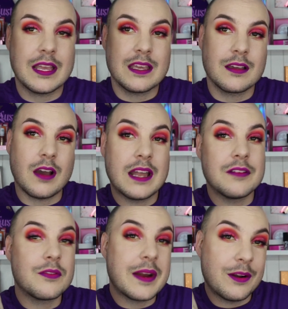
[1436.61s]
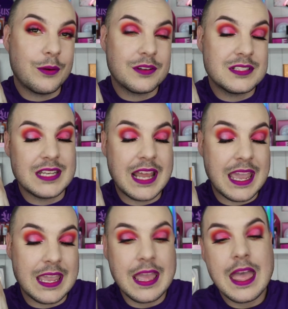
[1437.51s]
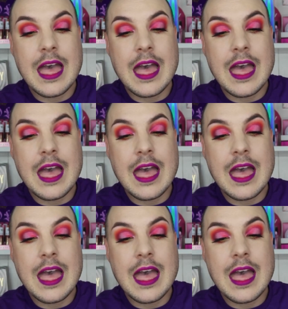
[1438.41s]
like a kind of red look today.